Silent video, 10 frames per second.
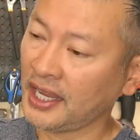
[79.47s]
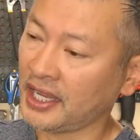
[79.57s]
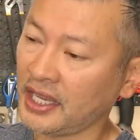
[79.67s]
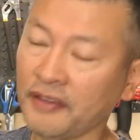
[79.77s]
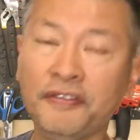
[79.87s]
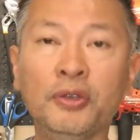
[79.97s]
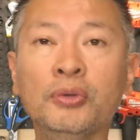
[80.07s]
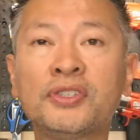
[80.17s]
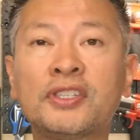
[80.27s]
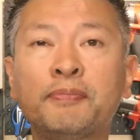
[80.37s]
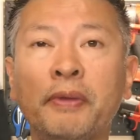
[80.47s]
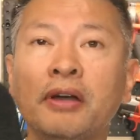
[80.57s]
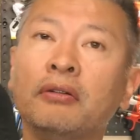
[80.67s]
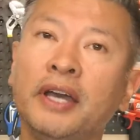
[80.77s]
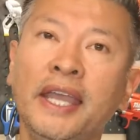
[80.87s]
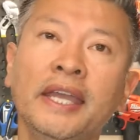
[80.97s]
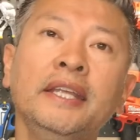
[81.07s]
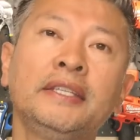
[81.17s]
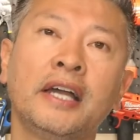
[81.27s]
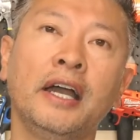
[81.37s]
and if you spill
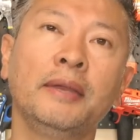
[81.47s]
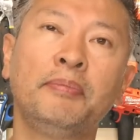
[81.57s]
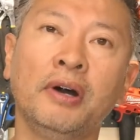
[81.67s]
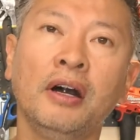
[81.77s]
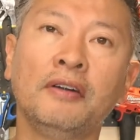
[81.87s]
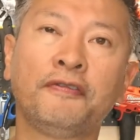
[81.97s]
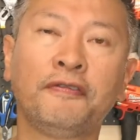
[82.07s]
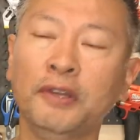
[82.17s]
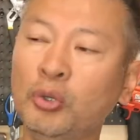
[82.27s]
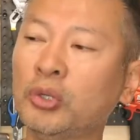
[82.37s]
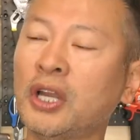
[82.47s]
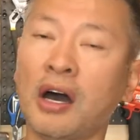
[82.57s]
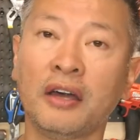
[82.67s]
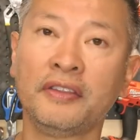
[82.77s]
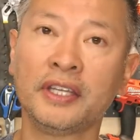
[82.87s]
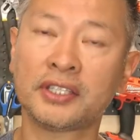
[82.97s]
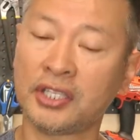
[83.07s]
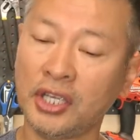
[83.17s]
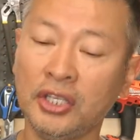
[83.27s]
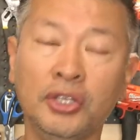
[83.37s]
any type of fluid on this,